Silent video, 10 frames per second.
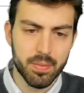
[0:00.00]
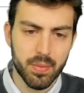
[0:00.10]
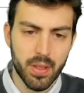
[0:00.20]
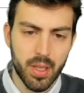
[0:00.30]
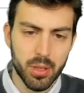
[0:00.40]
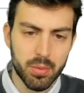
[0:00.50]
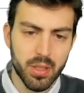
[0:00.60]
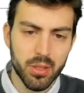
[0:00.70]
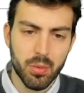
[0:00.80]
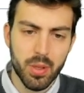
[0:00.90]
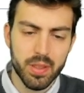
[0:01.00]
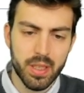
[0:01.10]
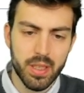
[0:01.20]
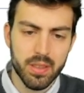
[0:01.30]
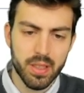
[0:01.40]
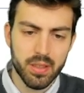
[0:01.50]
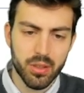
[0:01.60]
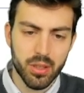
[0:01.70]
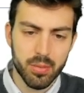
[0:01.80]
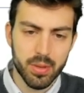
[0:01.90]
But we don't want the heatsink to
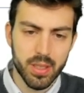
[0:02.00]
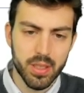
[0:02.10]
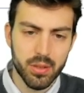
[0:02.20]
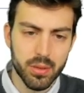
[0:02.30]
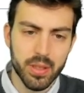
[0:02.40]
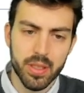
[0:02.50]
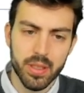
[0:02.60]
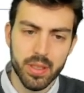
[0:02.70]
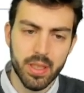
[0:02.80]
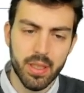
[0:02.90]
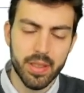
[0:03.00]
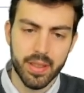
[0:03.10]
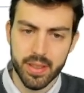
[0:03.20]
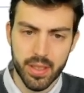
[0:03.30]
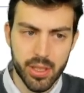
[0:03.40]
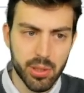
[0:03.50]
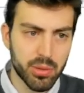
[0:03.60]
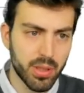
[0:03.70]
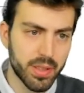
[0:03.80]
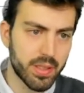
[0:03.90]
come into the inlet and
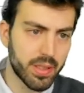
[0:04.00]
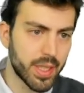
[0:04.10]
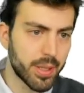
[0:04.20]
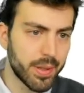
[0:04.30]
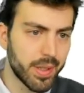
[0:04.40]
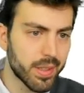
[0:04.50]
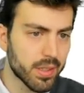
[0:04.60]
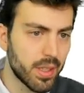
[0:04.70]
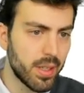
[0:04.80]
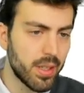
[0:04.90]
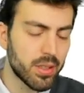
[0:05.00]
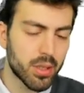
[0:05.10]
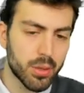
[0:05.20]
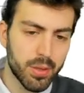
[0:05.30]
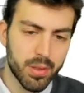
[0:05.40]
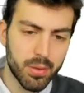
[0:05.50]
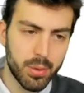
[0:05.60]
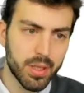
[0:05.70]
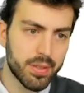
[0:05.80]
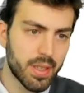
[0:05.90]
outlet areas. So we
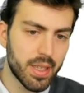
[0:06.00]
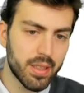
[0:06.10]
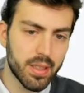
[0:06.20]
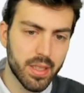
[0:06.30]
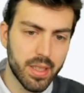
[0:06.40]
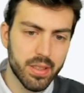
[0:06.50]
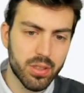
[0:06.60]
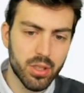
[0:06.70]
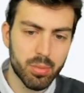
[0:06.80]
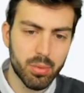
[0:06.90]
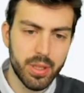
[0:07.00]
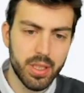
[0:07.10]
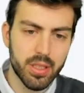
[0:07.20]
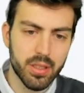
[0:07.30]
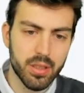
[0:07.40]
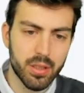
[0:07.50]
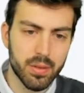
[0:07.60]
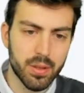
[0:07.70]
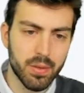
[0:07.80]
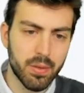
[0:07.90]
define a sub-region of
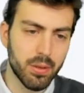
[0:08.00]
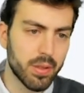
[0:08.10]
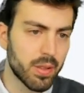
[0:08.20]
the fluid.